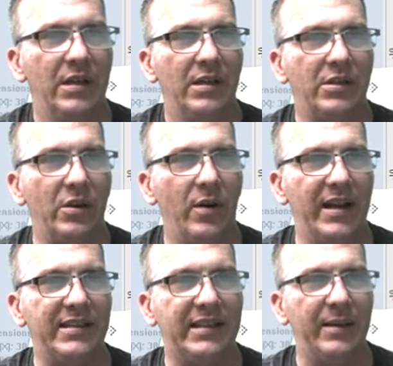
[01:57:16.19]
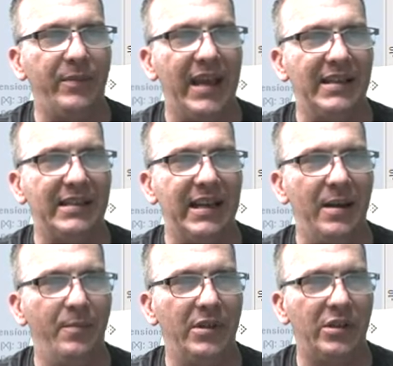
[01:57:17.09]
So I skip that
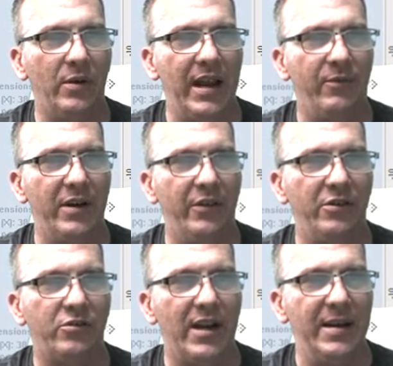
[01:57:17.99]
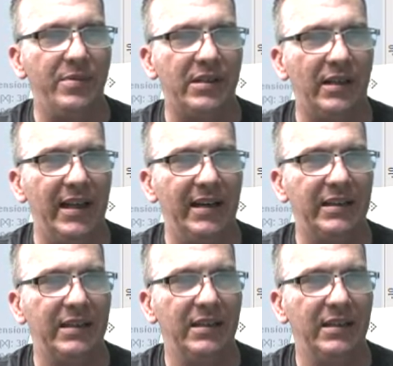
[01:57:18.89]
step. So every other stripe, select,